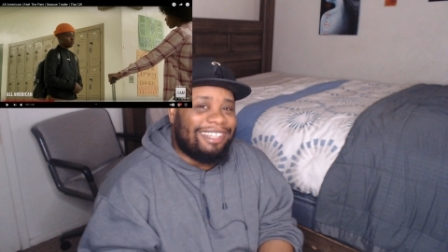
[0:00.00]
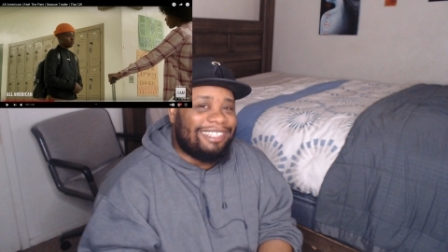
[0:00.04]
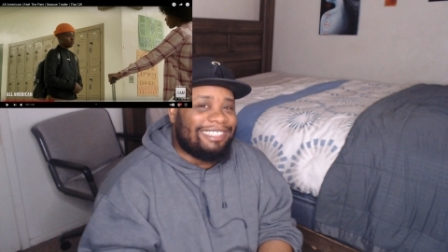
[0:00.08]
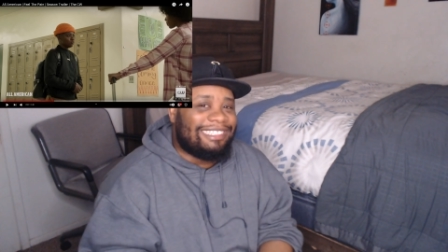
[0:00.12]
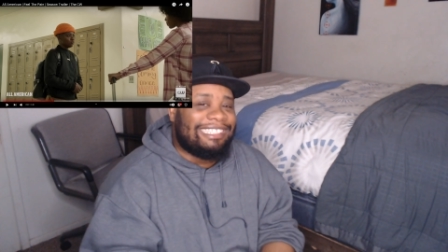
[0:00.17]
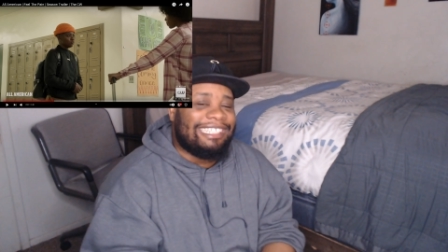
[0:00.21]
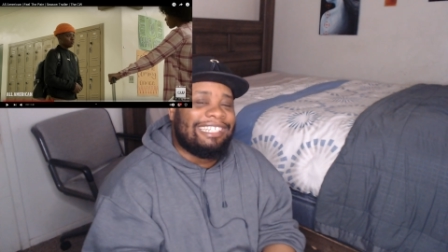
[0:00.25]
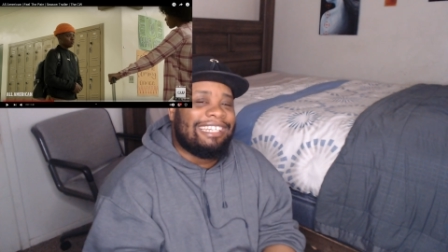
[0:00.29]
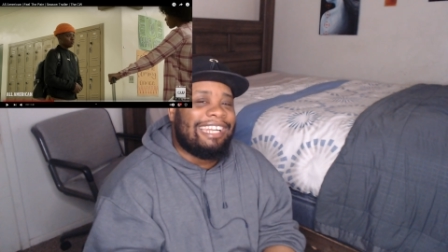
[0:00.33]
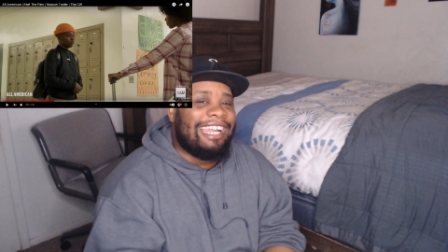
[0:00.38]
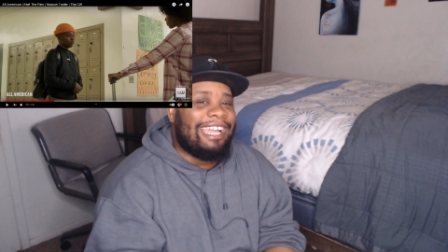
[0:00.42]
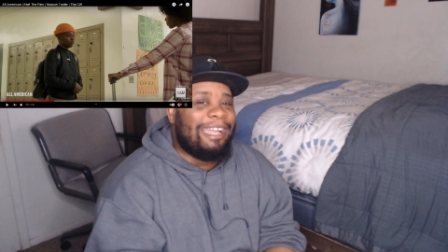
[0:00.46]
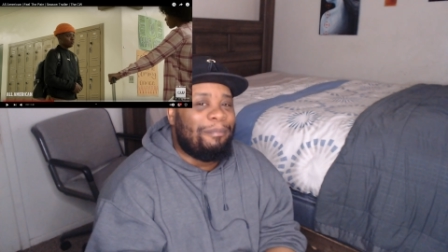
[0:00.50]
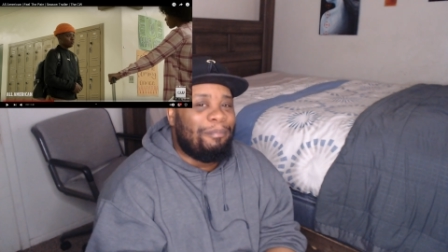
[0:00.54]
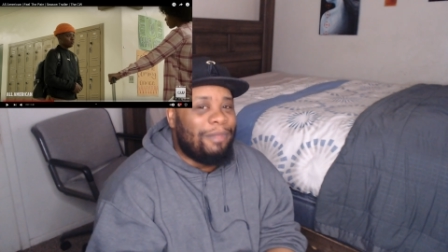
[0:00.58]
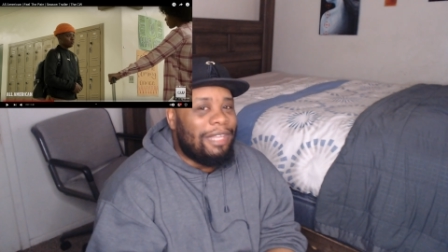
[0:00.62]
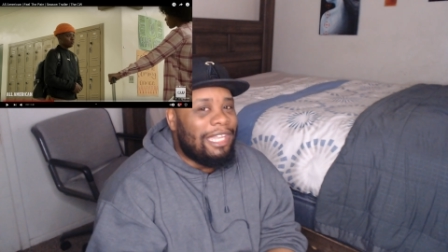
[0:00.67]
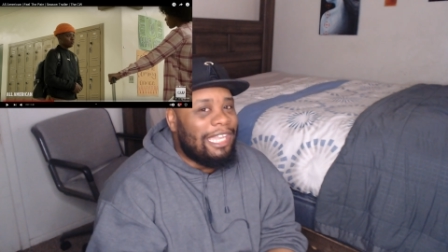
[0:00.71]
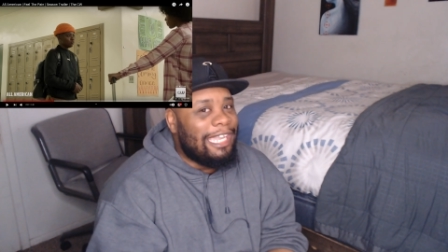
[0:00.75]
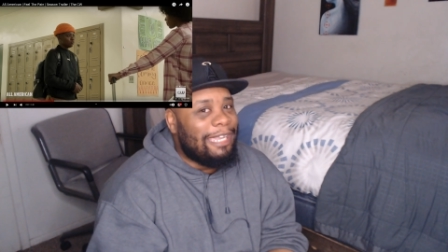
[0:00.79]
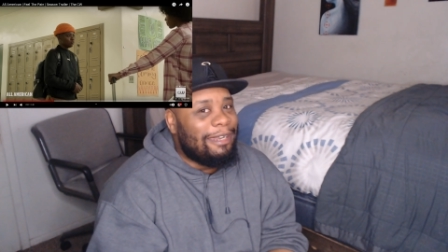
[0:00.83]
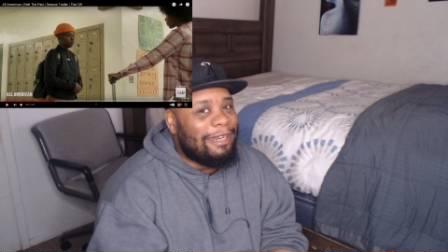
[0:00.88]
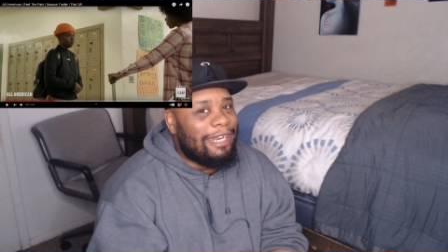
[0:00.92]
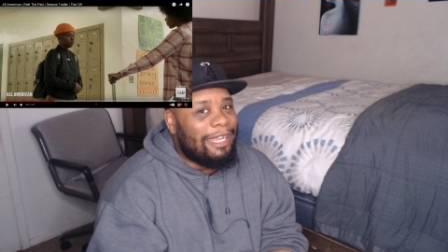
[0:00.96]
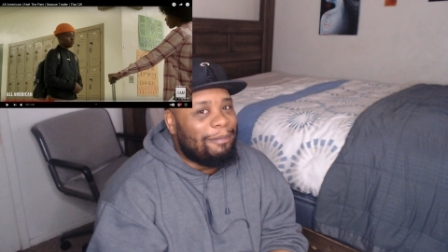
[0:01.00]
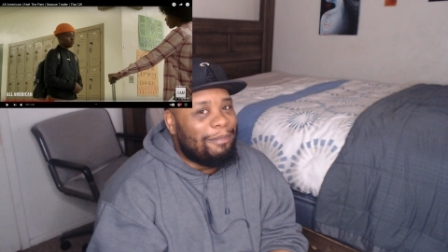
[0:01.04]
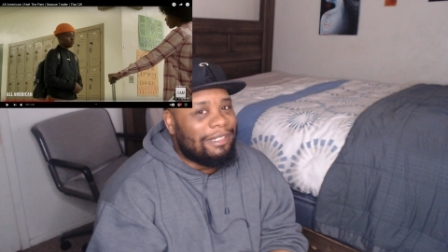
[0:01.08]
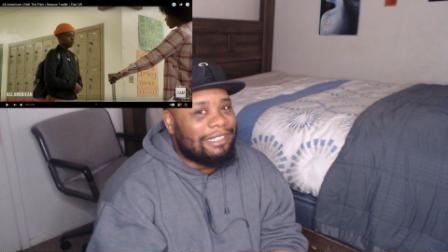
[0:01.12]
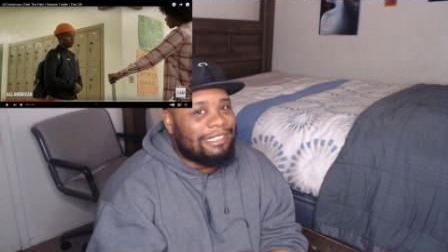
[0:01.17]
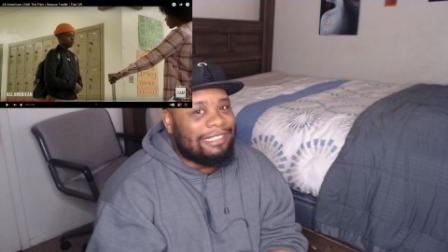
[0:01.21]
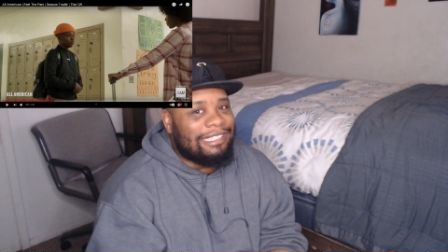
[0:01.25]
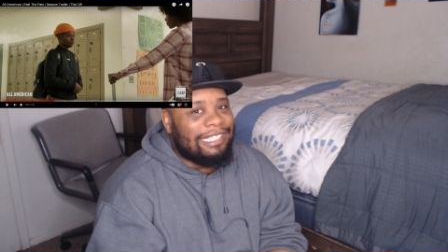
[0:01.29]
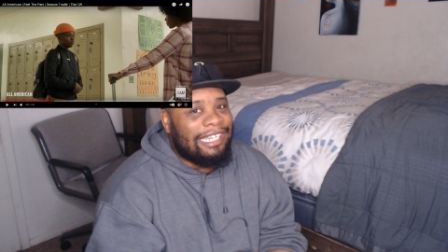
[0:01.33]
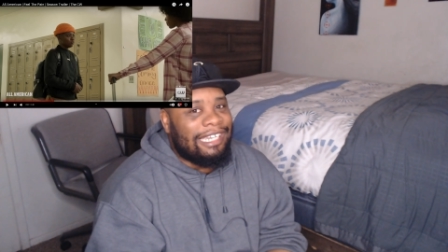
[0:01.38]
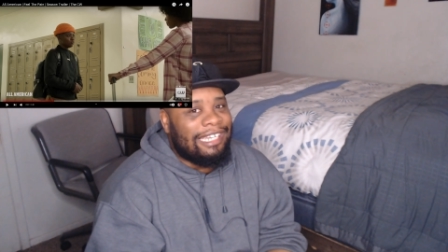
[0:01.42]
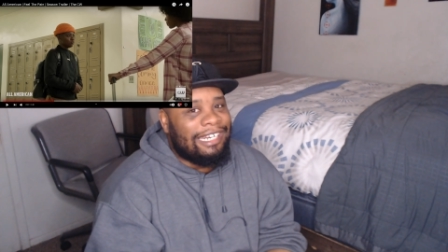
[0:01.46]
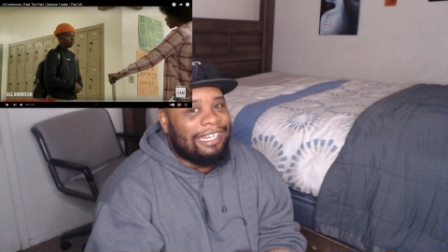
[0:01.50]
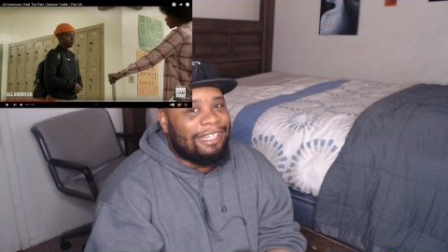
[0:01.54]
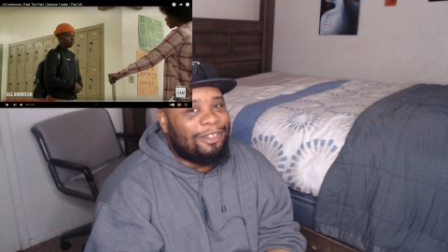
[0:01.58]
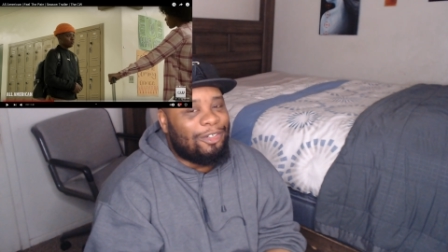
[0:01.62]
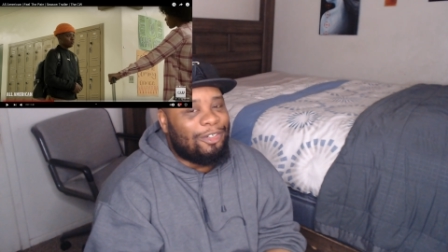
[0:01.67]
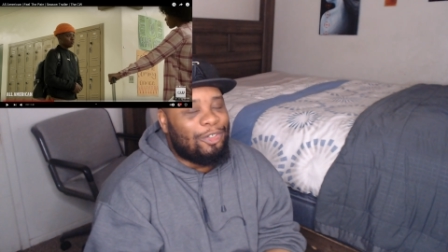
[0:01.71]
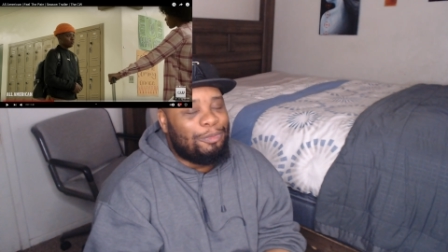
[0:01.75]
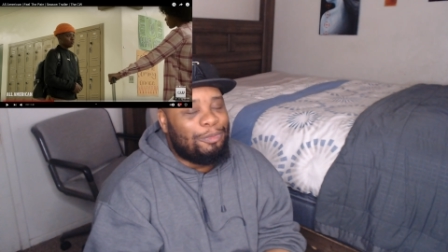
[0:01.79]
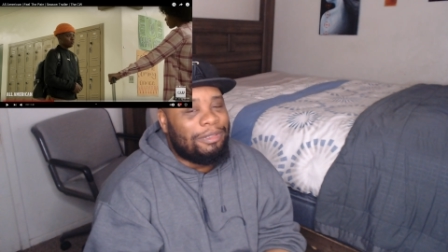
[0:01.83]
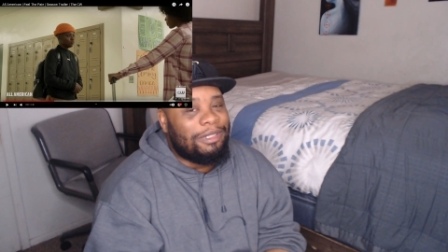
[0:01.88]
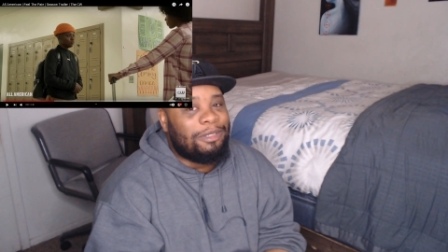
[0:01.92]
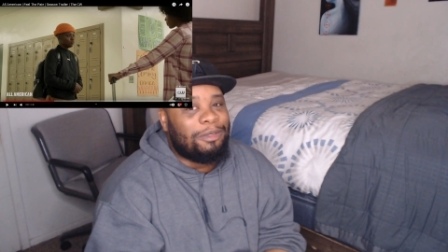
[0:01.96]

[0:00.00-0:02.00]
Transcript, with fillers: seen that meme they be saying that Coop be